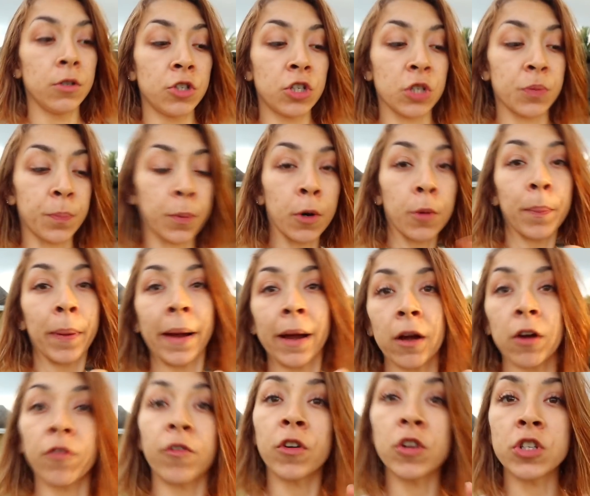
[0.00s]
just
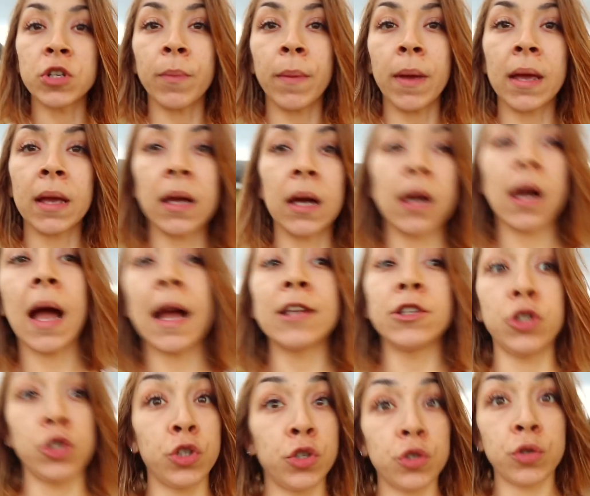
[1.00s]
prepare for Jamaica. I
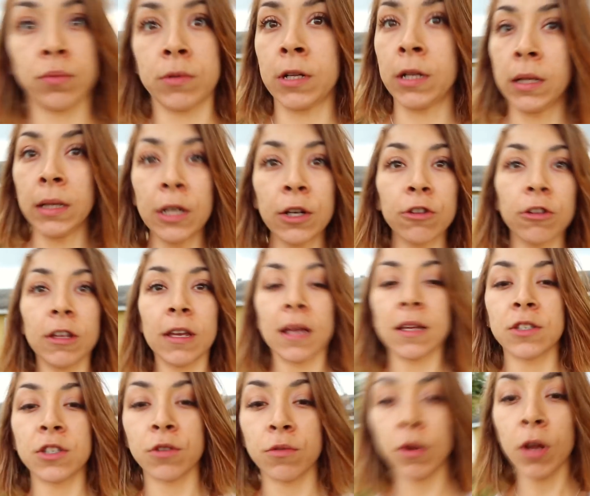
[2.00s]
clearly,
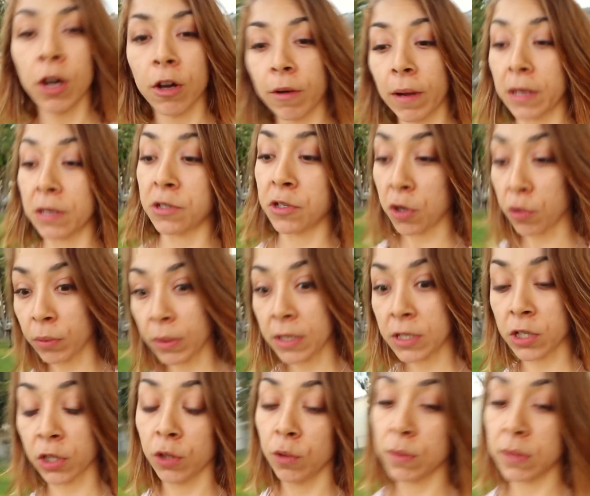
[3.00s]
as you know, I don't need
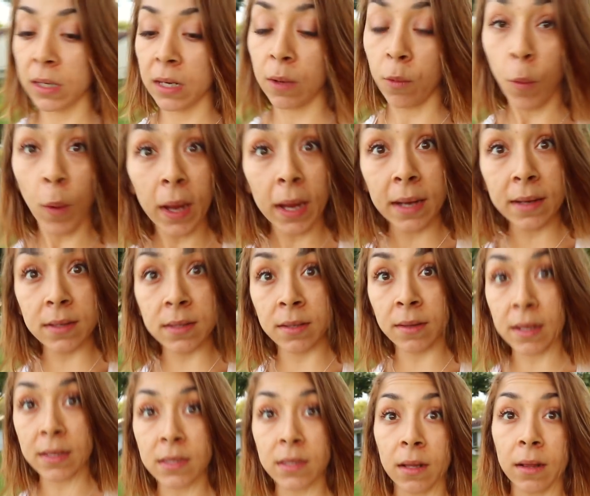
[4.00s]
to lose any weight.
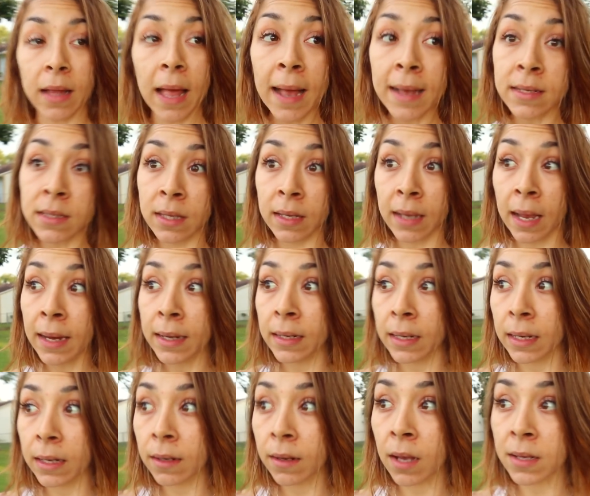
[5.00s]
That's the last thing I
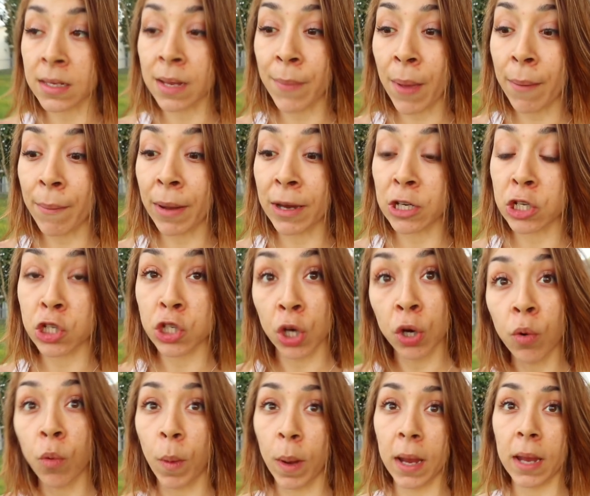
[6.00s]
need because I'm at my
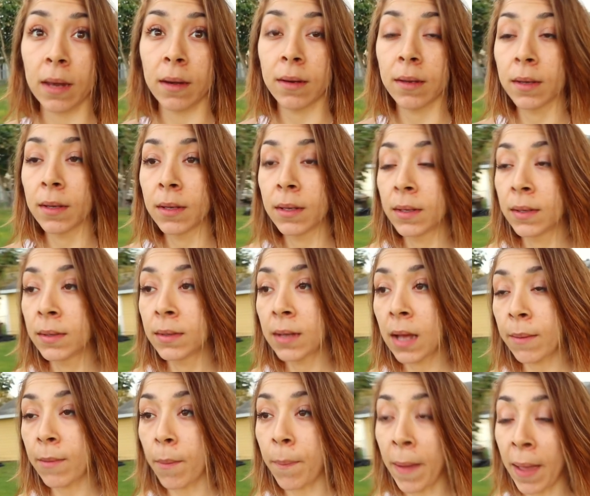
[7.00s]
show weight.
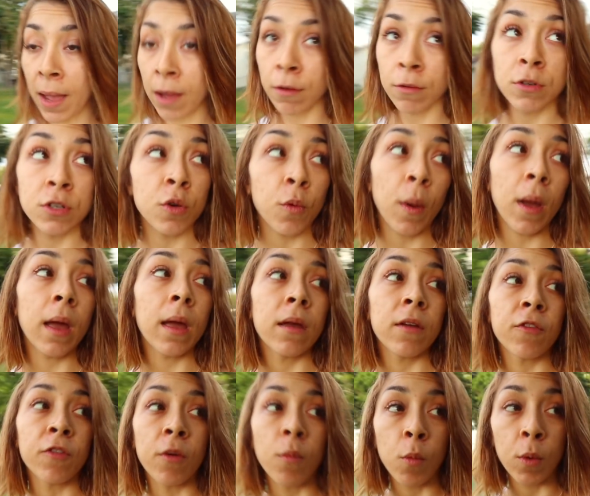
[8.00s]
I'm a pound away
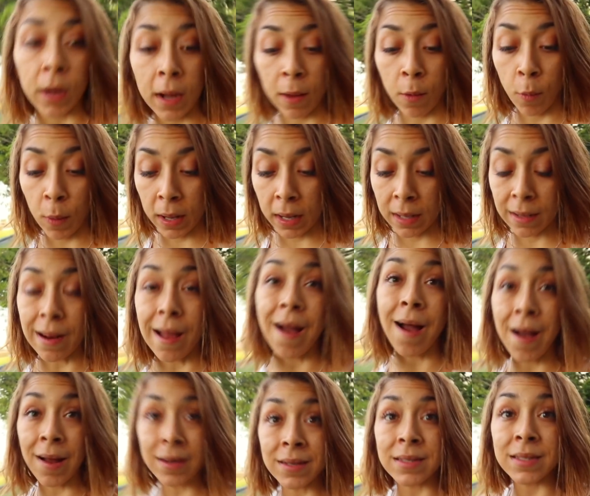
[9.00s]
from what I weighed
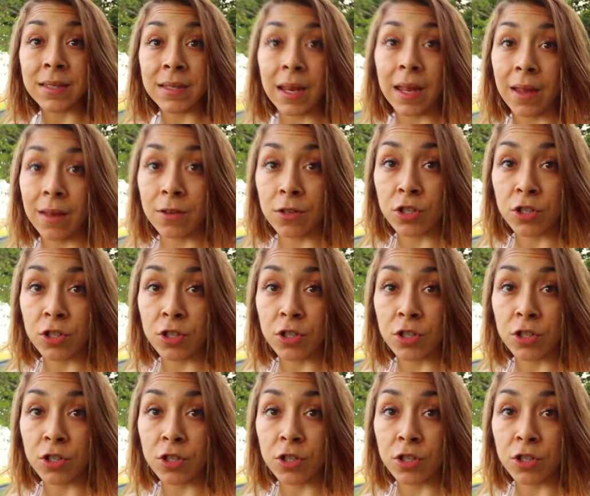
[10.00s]
on stage.